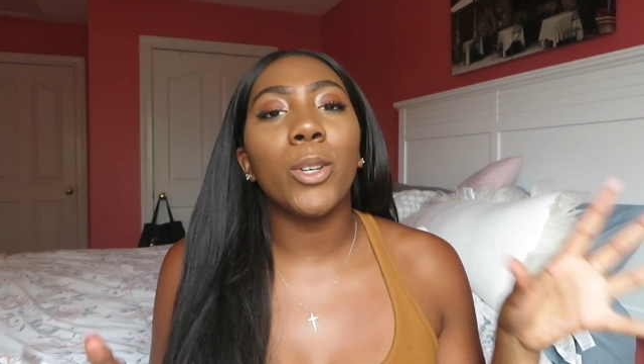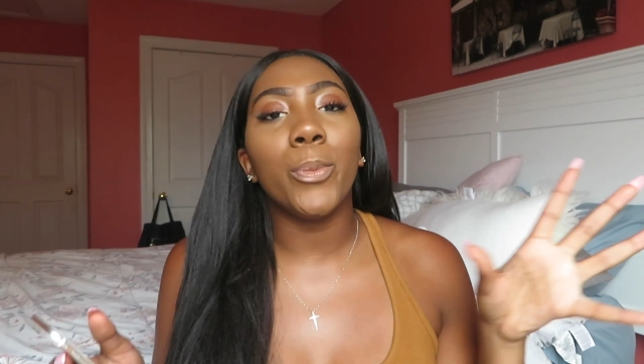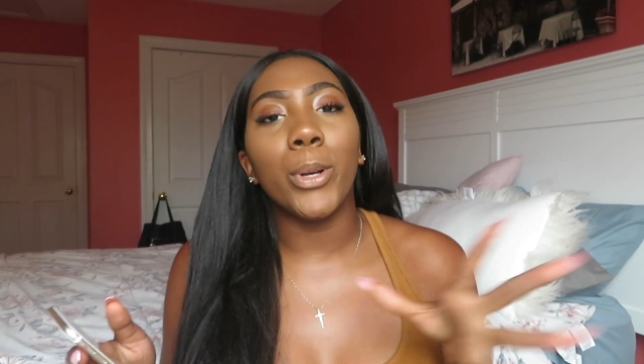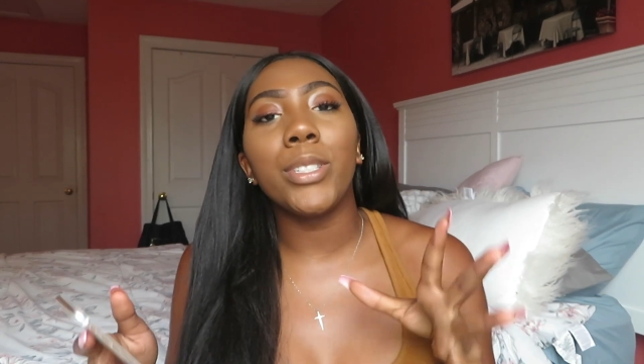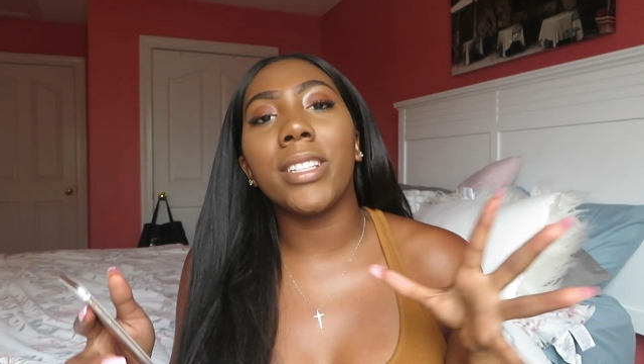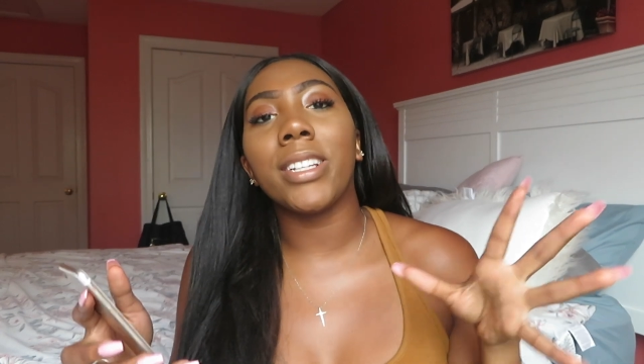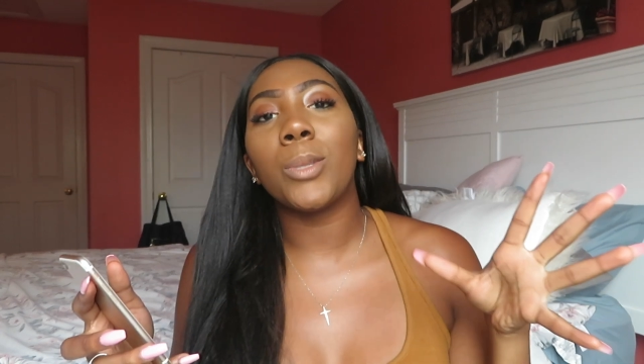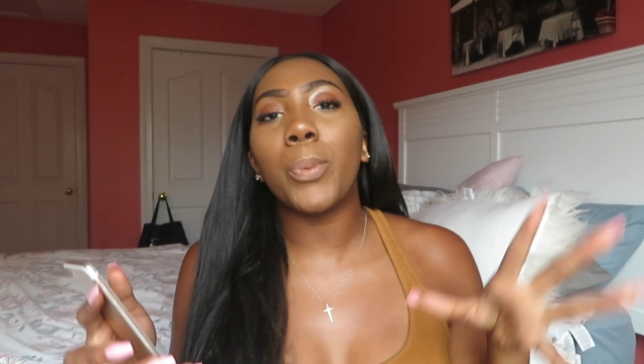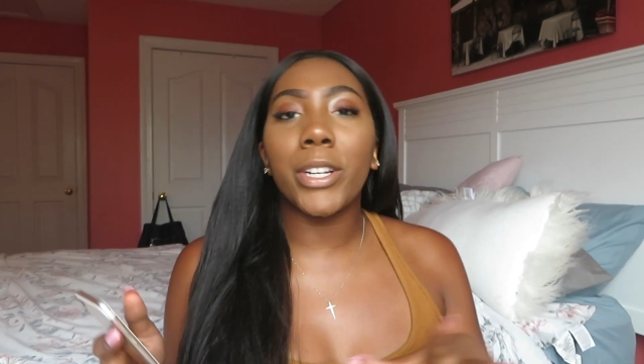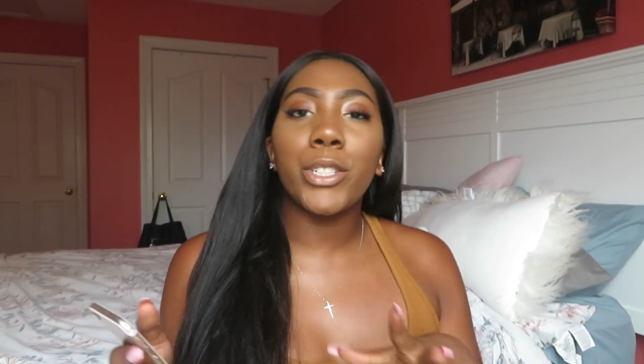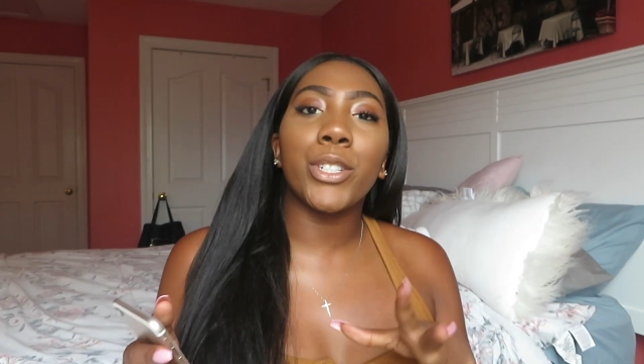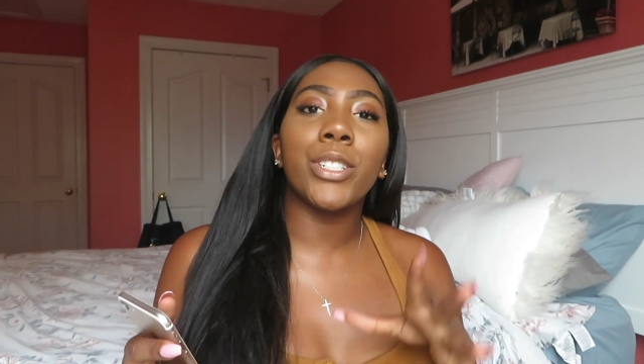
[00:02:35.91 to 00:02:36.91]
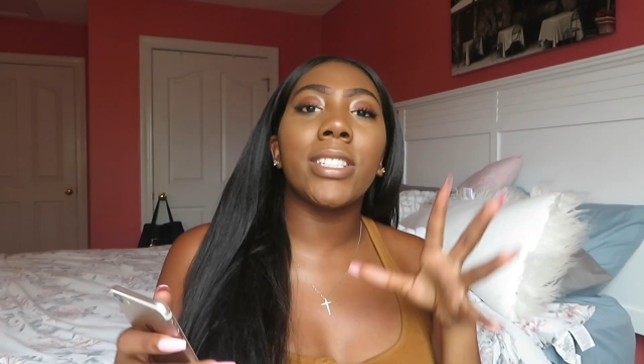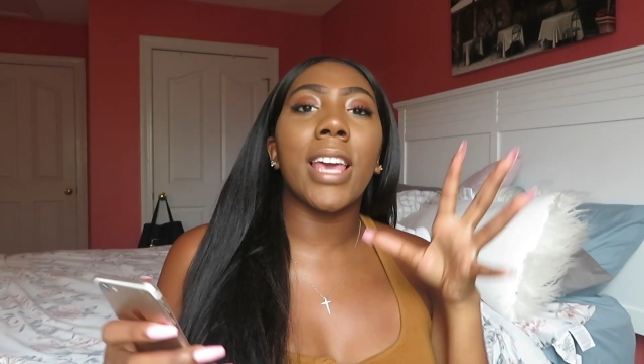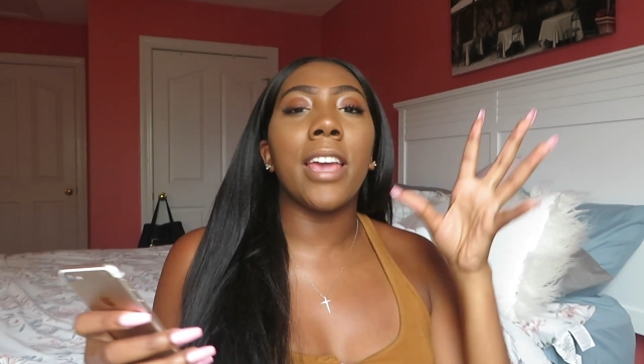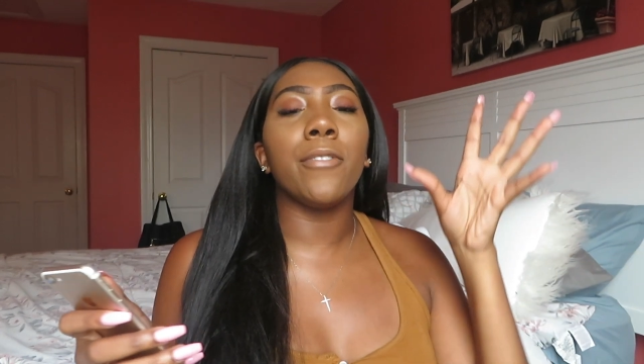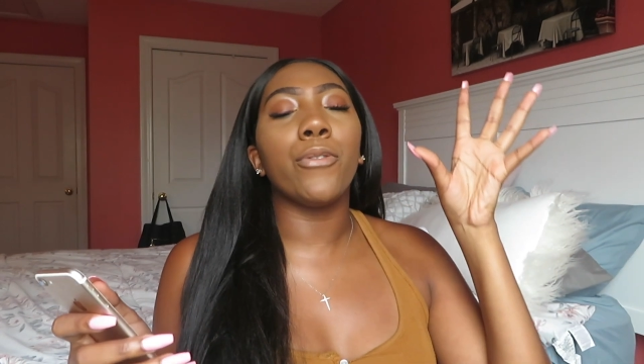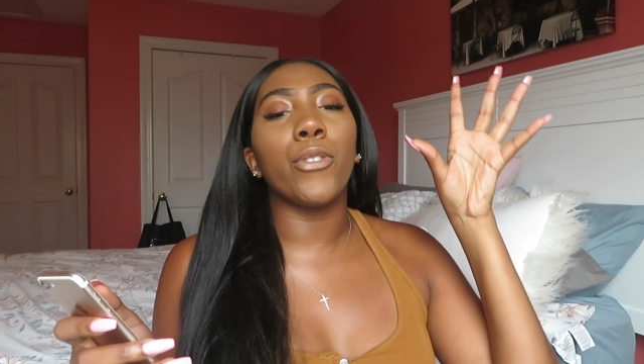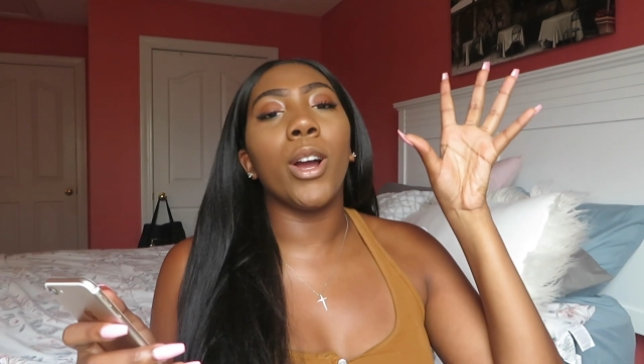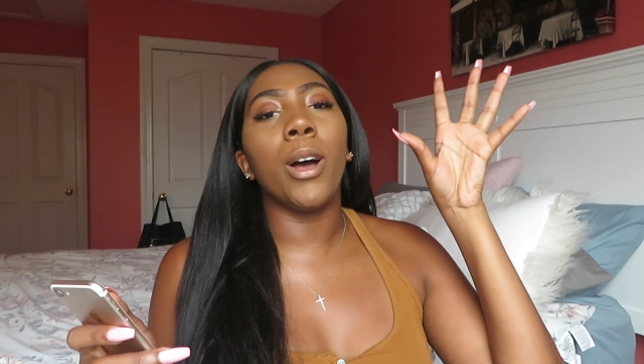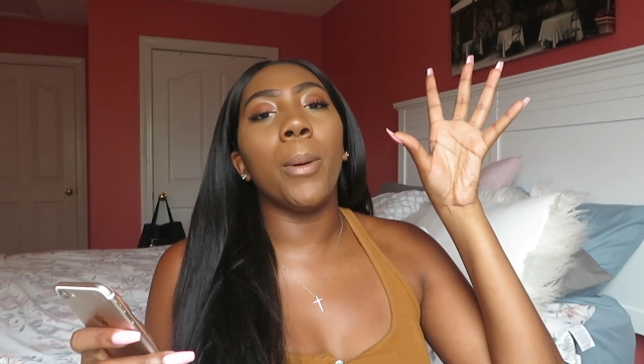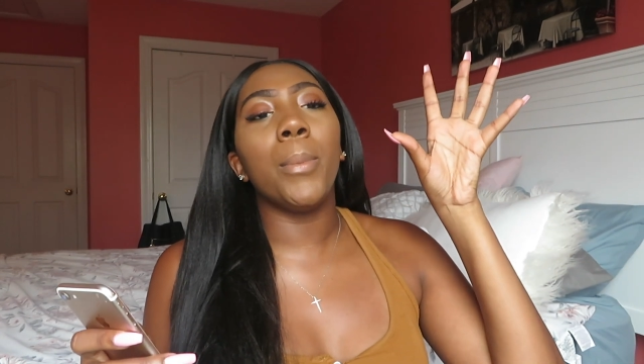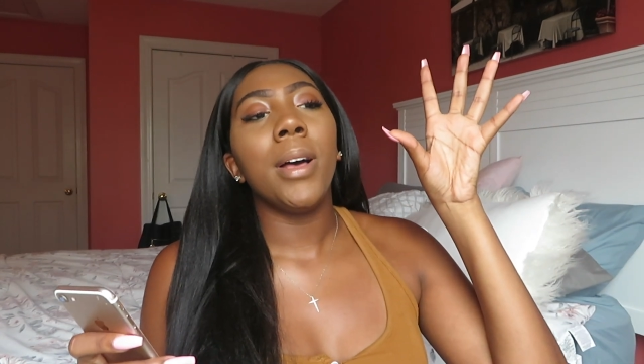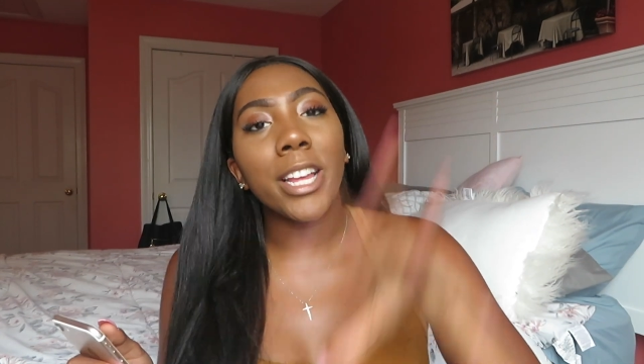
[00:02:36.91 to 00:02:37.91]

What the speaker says: so most of these pictures came from